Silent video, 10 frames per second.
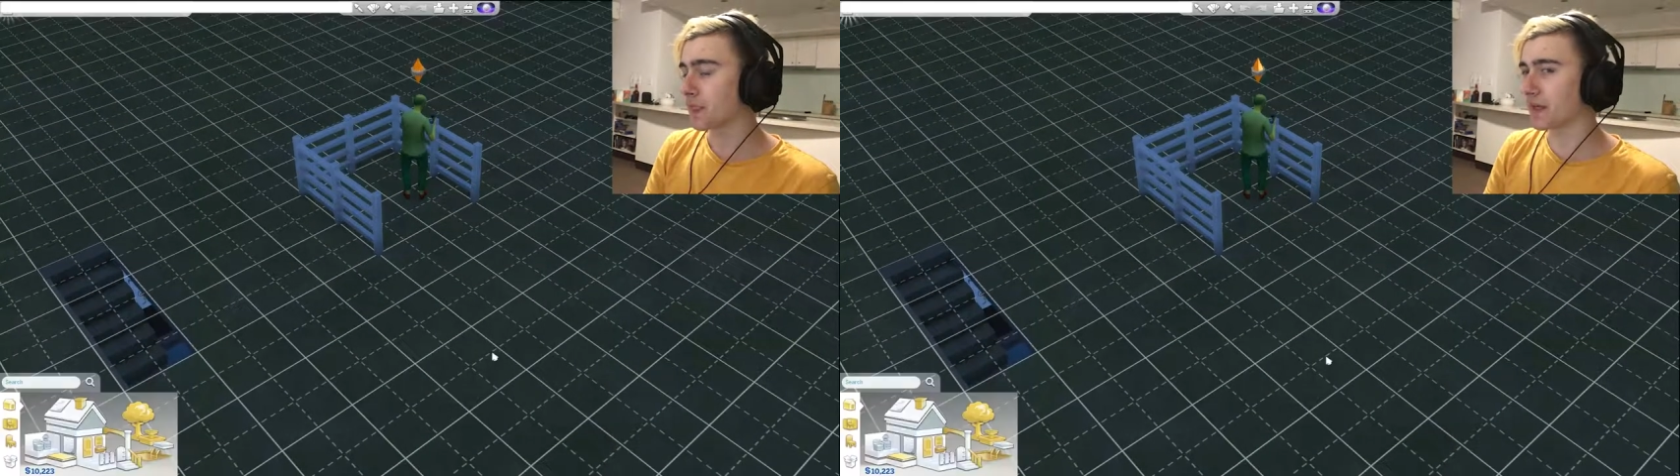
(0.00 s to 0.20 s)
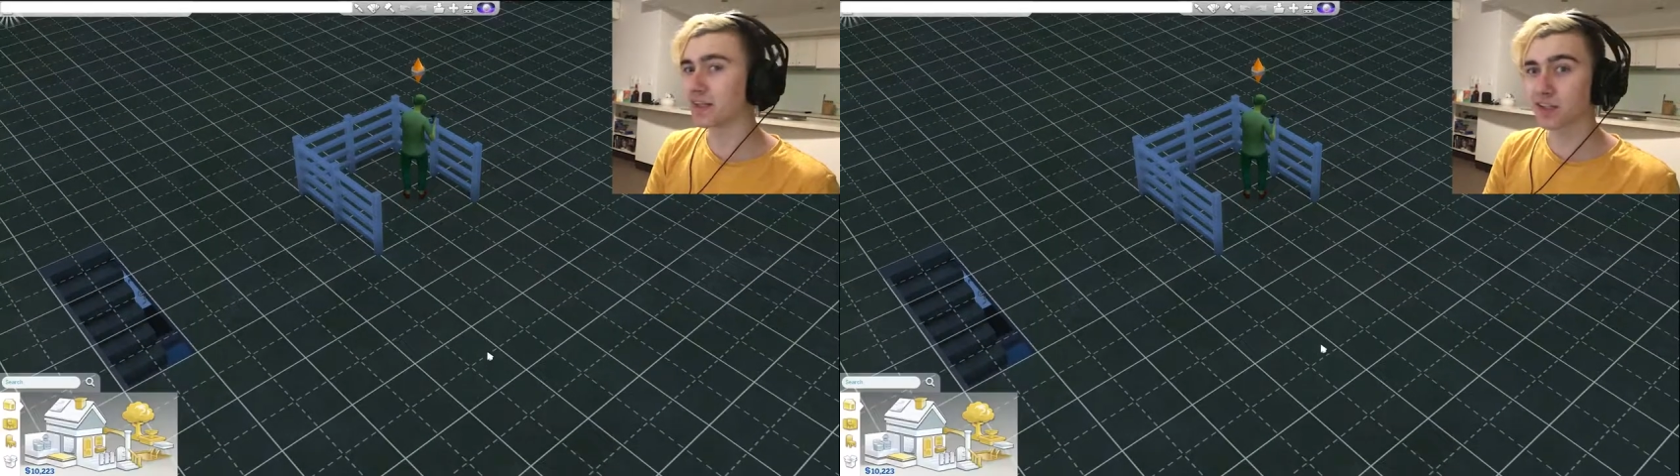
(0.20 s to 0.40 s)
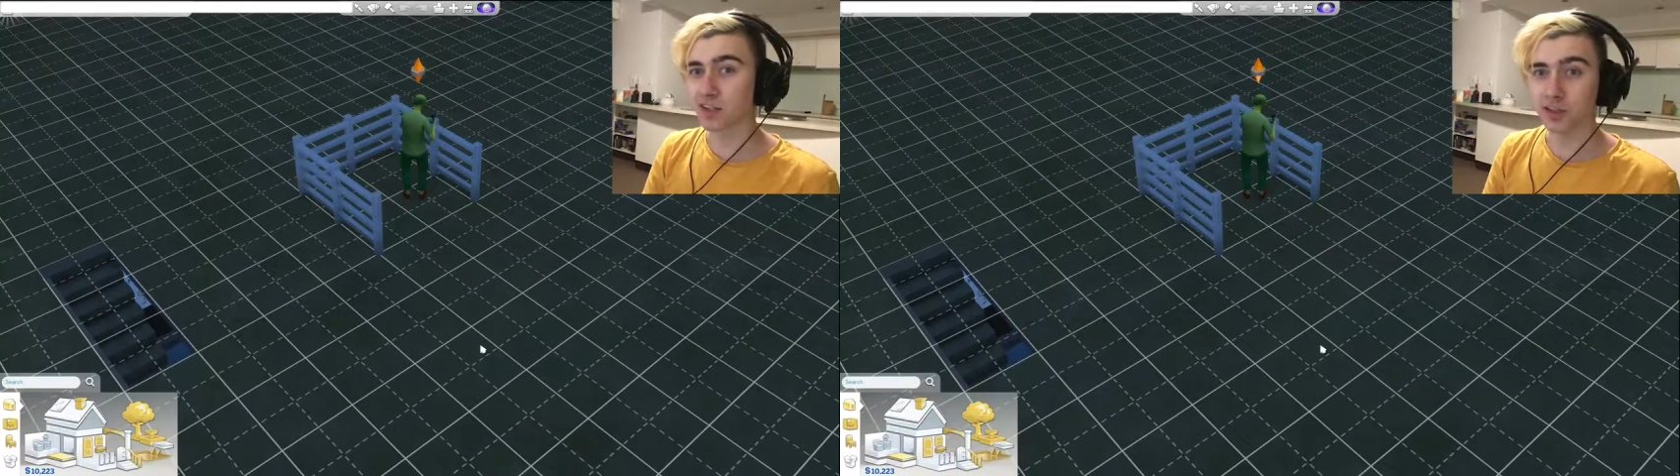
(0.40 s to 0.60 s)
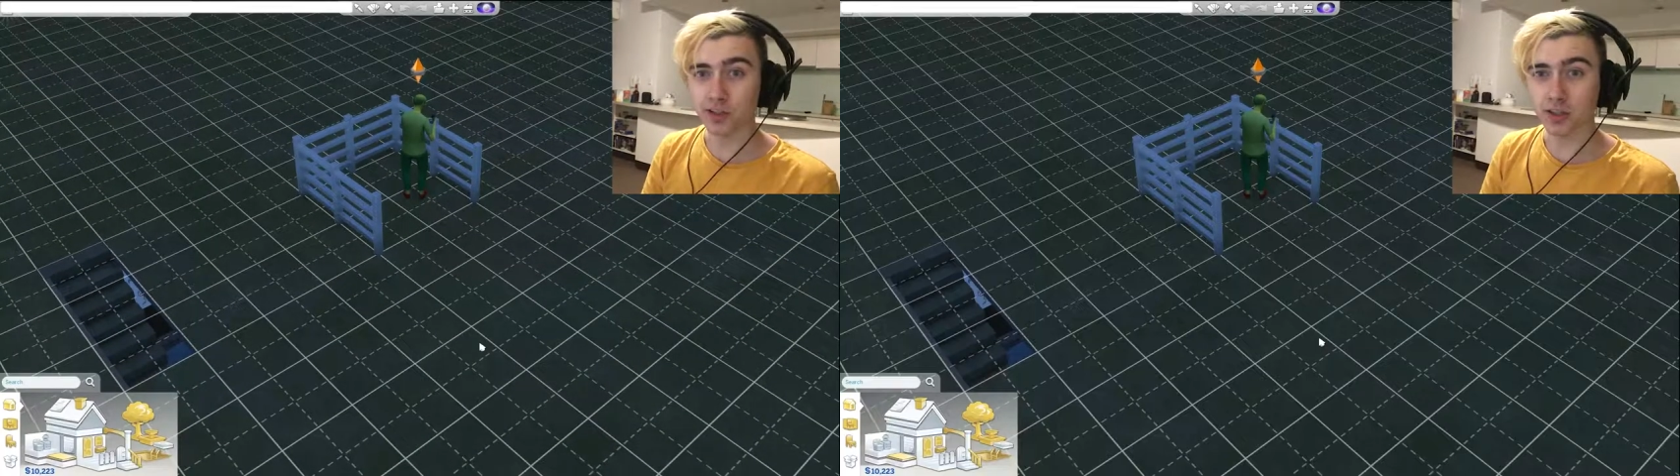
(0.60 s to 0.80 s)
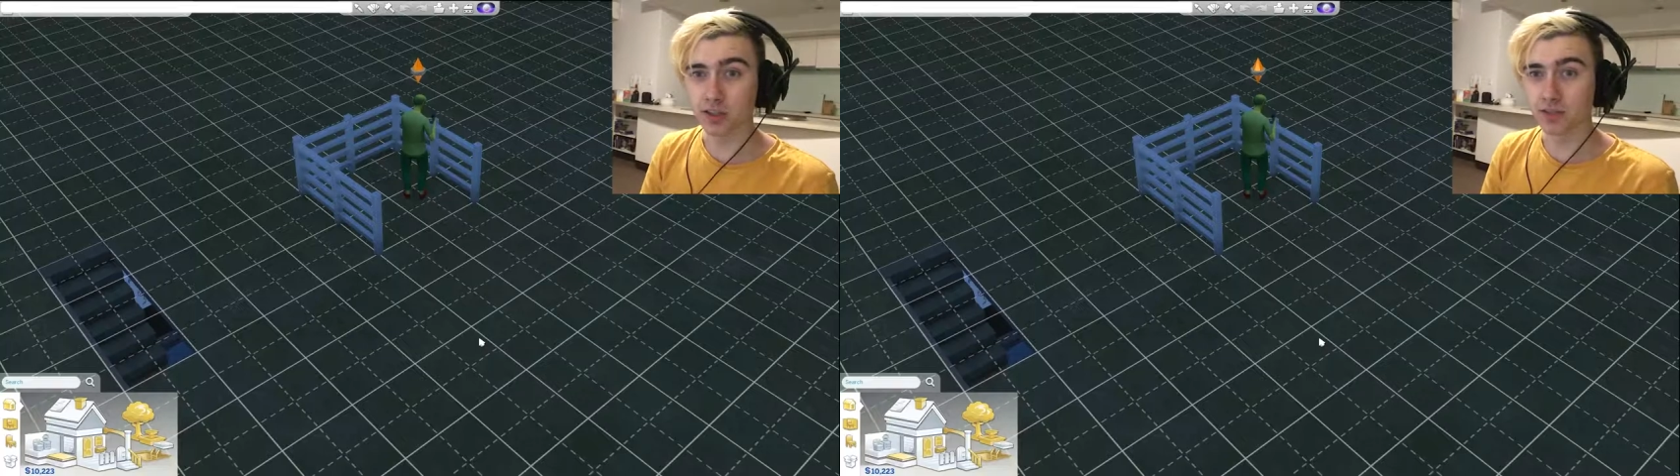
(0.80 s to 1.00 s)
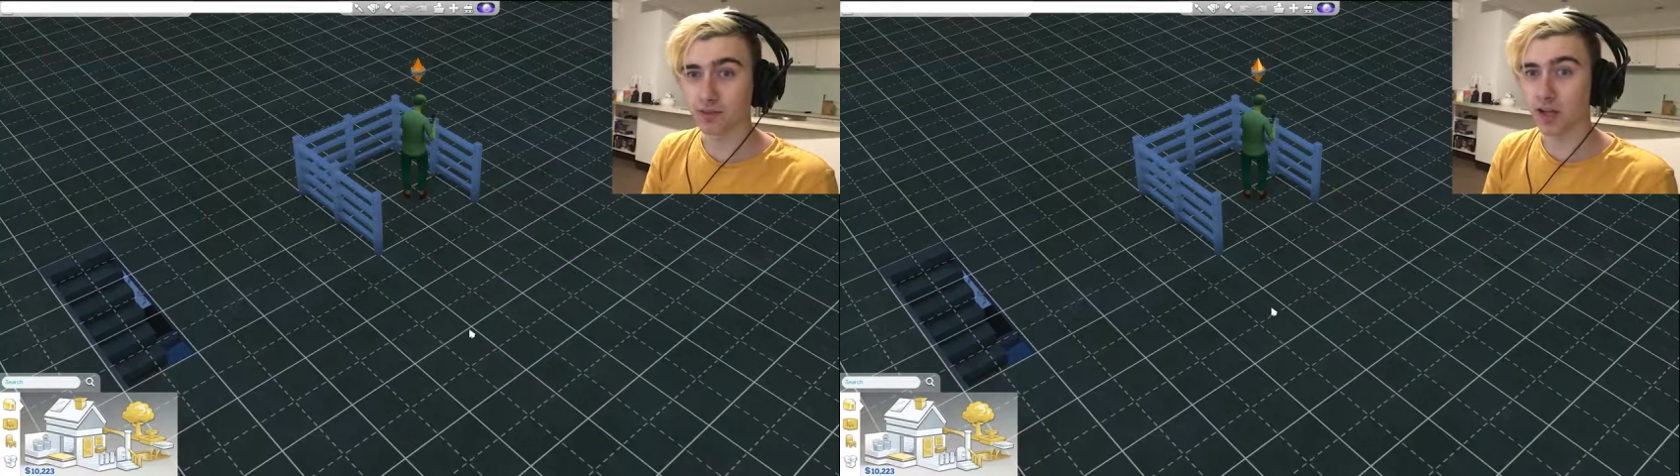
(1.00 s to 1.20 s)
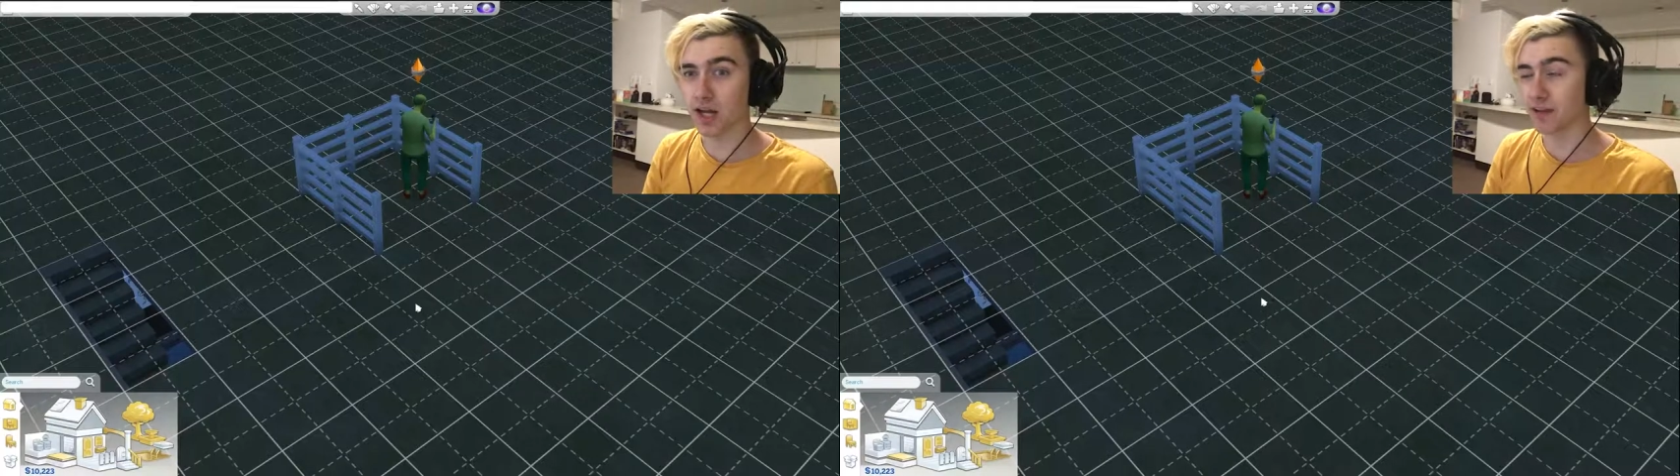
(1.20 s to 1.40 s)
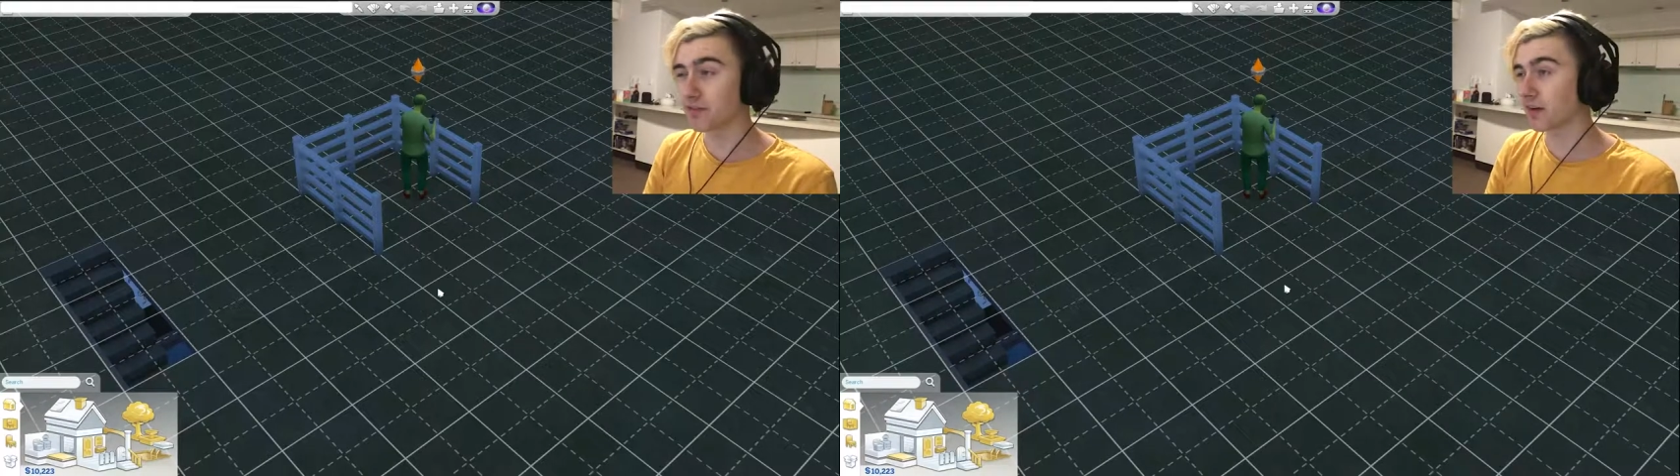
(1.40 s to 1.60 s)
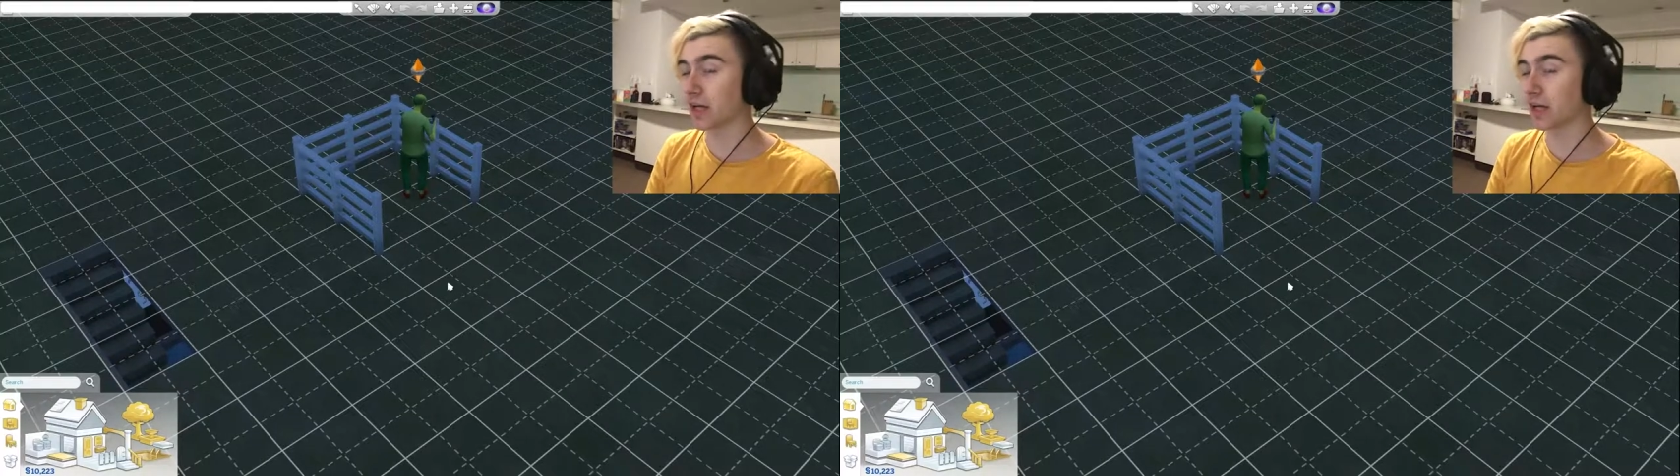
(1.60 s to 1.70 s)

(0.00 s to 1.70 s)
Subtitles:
it's the circle of life,